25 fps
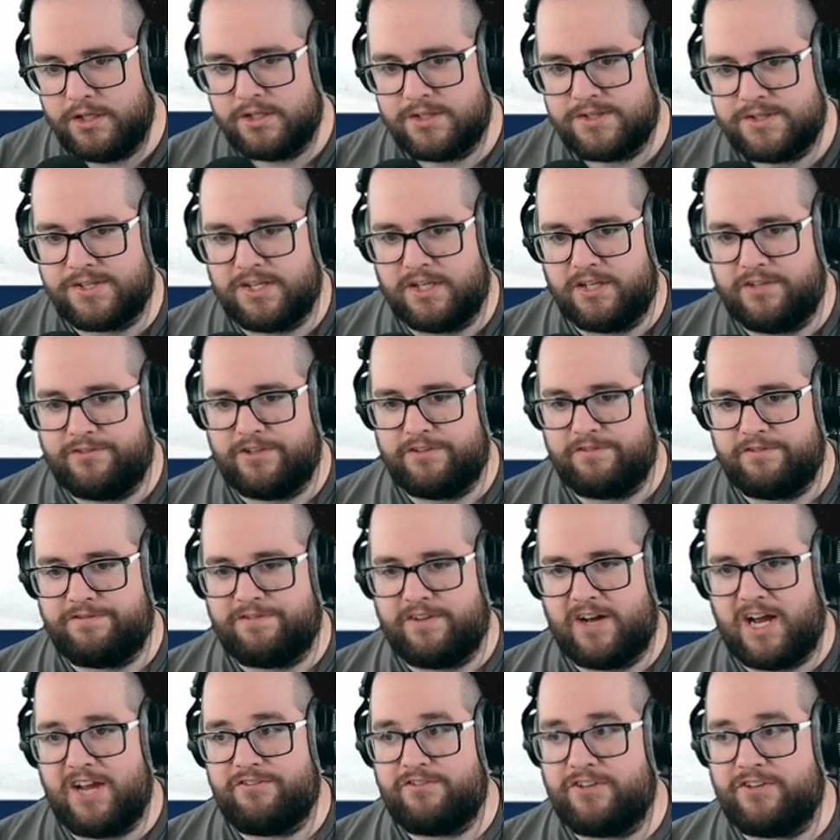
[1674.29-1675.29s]
Sullivan,
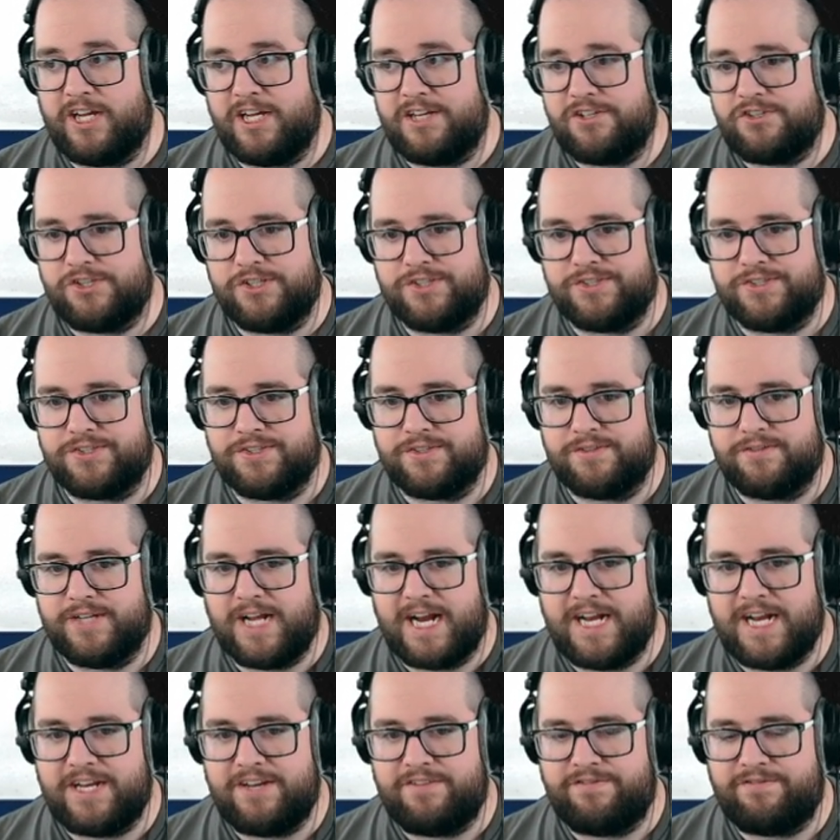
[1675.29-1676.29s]
five catches,
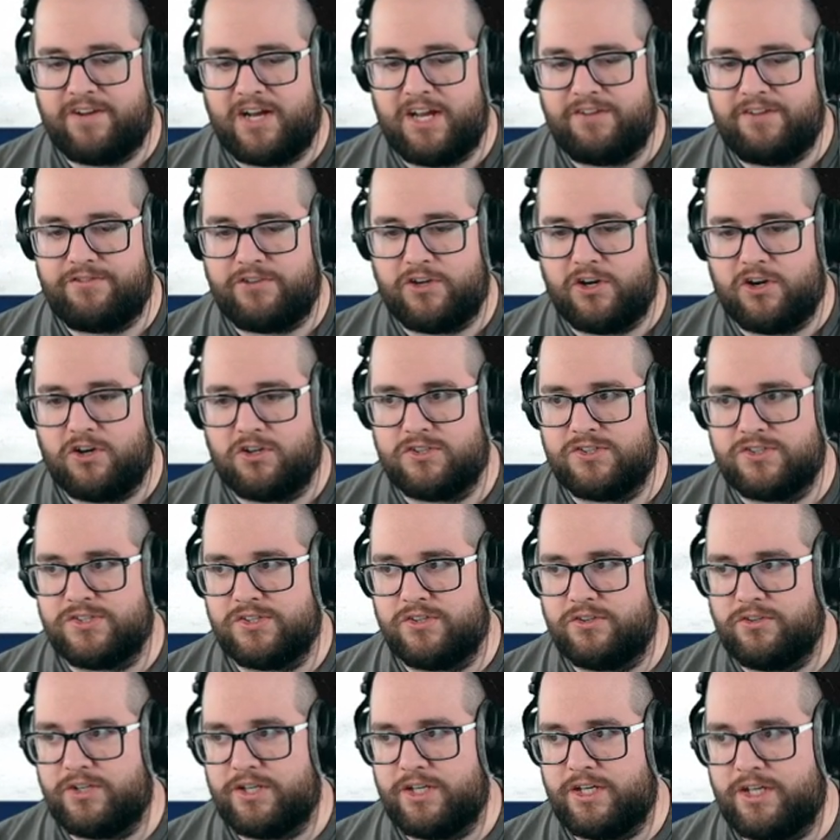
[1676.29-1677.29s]
95 yards.
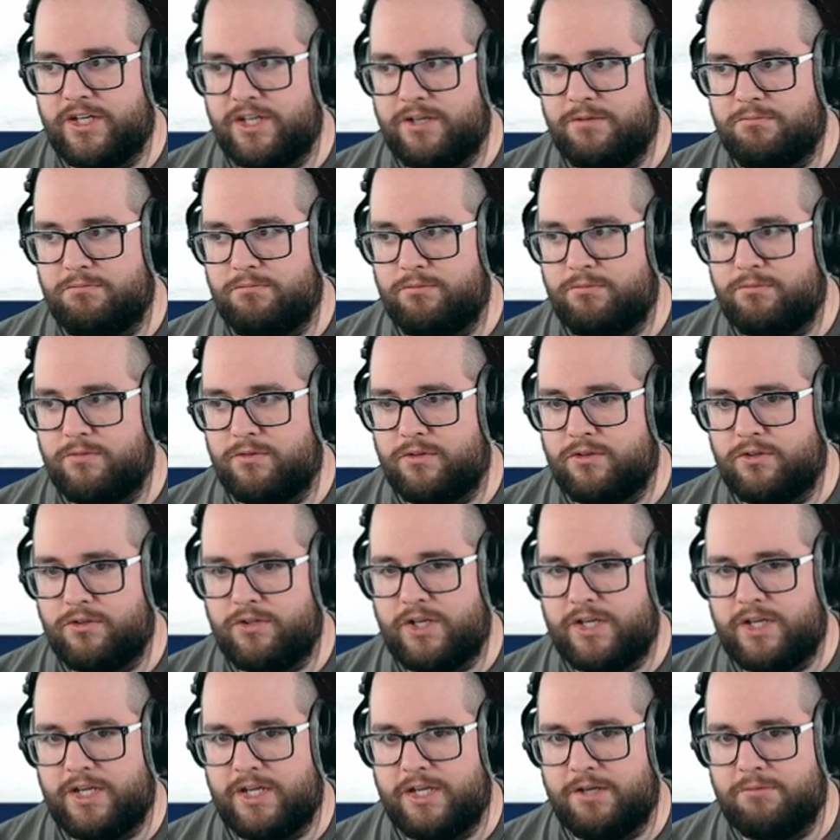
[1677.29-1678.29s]
Look at him. Look
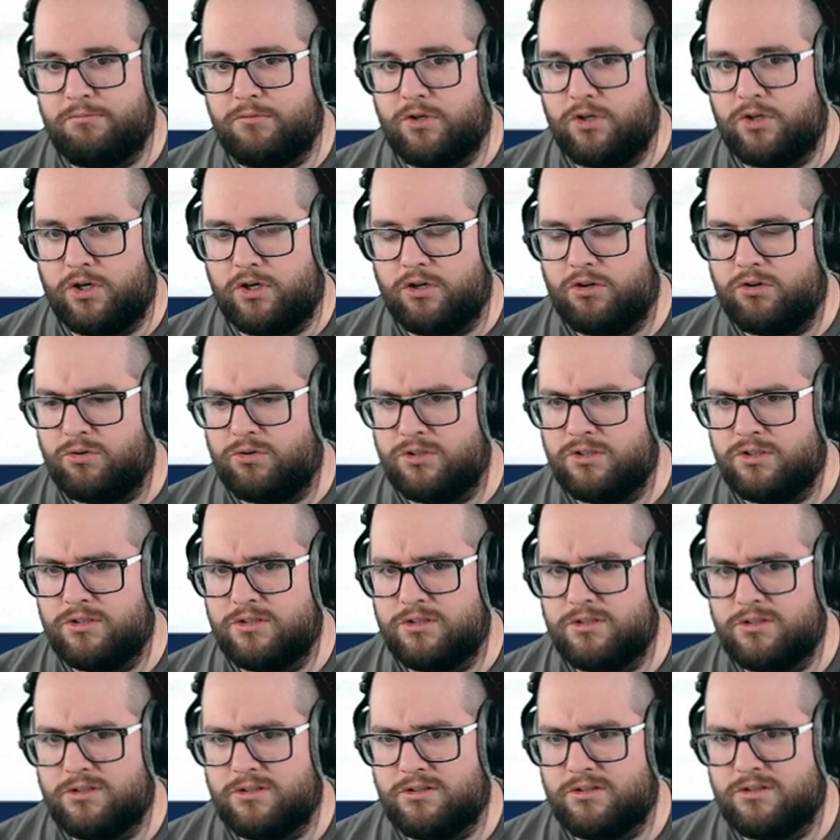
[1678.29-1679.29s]
at him go.
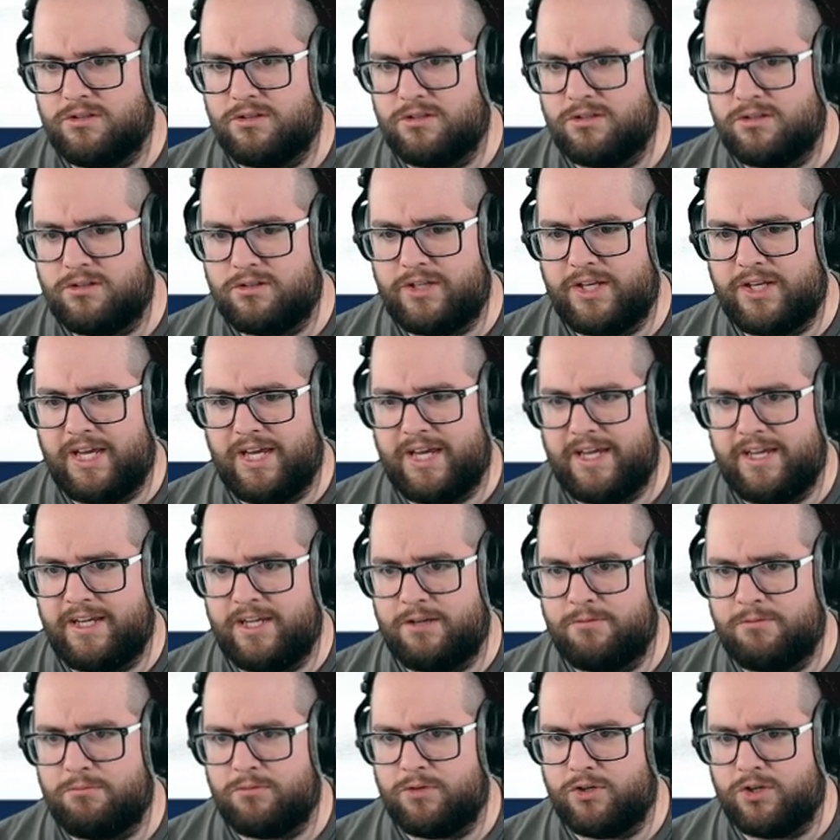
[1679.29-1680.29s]
Look at
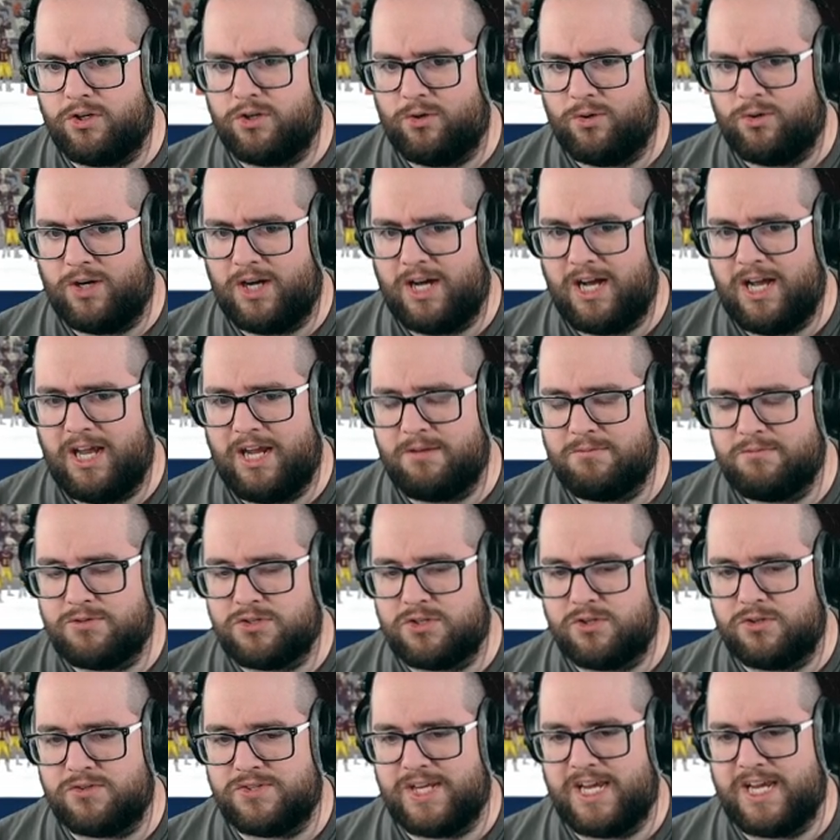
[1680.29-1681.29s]
him go. I am
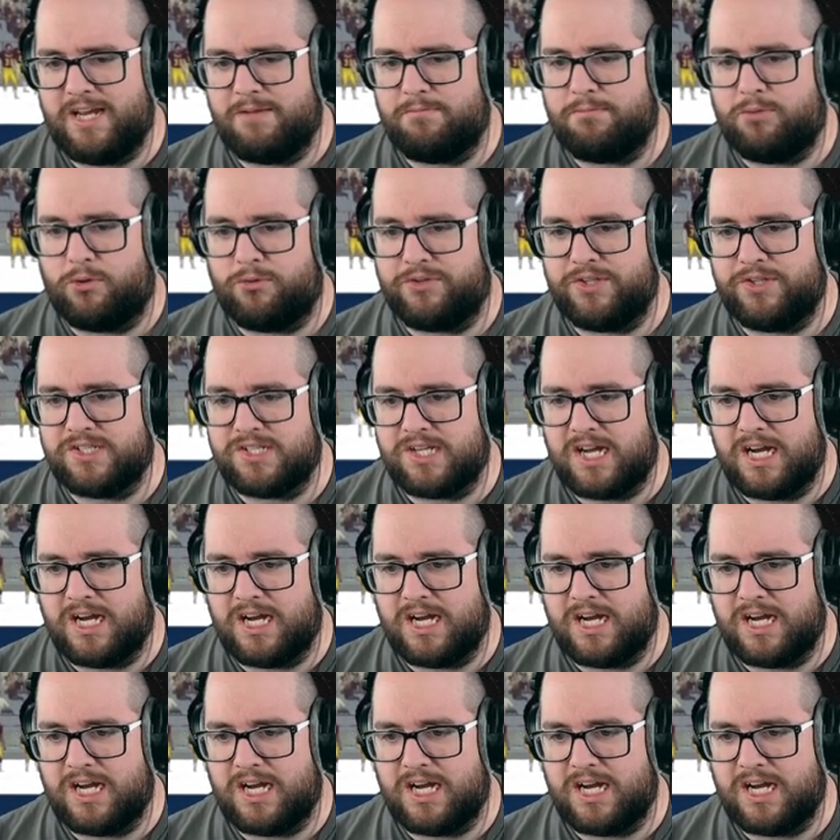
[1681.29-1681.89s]
so sad both these